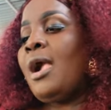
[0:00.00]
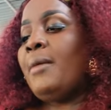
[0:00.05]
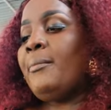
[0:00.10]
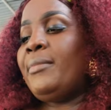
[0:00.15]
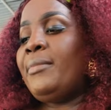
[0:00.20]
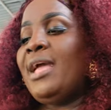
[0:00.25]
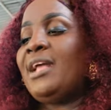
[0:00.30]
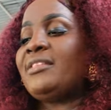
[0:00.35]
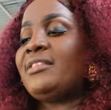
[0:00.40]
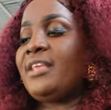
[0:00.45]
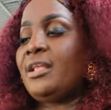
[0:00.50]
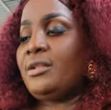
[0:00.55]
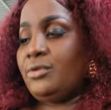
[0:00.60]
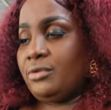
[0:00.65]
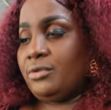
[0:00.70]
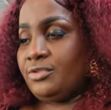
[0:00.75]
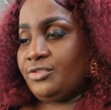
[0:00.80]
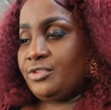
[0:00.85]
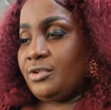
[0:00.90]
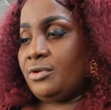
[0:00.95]
Me I tell
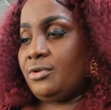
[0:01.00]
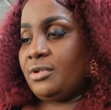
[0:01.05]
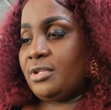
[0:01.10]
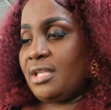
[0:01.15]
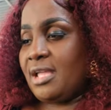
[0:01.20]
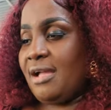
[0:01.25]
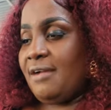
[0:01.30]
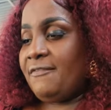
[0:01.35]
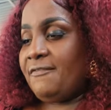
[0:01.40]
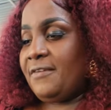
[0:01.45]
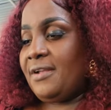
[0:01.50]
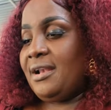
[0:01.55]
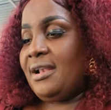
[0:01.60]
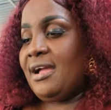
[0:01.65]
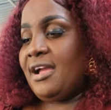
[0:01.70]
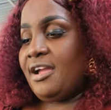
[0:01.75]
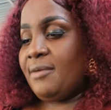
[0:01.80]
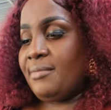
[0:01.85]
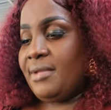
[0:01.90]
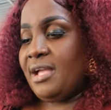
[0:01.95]
you so no can follow
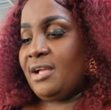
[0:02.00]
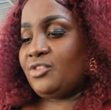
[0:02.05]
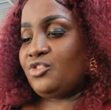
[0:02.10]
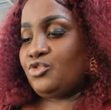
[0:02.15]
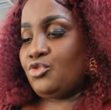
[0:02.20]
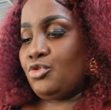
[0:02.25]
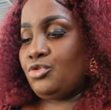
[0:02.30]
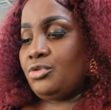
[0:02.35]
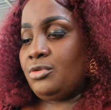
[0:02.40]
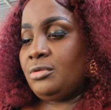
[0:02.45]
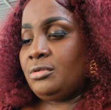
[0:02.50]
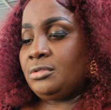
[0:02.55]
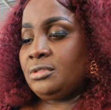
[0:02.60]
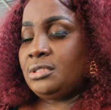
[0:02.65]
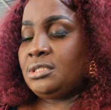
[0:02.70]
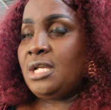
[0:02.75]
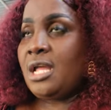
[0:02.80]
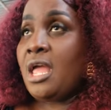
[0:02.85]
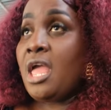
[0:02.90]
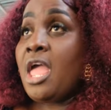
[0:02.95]
her. Me I show no
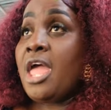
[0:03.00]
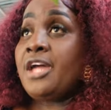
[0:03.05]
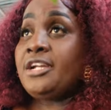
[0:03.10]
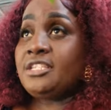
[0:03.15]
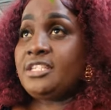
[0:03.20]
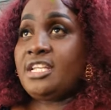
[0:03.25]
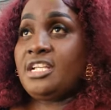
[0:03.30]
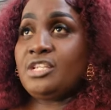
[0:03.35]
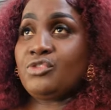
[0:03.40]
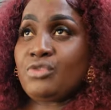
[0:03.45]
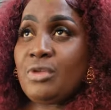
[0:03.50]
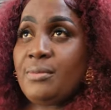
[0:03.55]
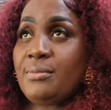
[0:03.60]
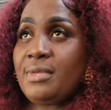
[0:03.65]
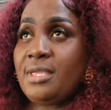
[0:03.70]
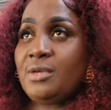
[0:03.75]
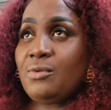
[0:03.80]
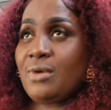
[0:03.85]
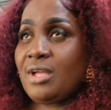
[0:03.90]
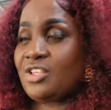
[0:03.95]
things where
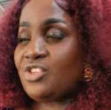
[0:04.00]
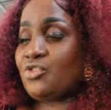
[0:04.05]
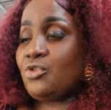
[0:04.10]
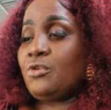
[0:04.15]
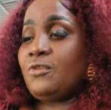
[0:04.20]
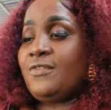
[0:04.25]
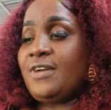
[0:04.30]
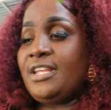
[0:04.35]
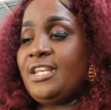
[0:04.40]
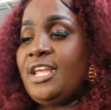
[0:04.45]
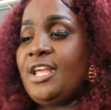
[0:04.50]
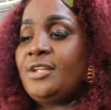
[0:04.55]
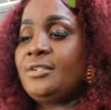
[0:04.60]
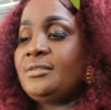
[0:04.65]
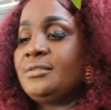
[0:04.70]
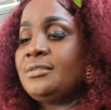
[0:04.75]
me watch over there.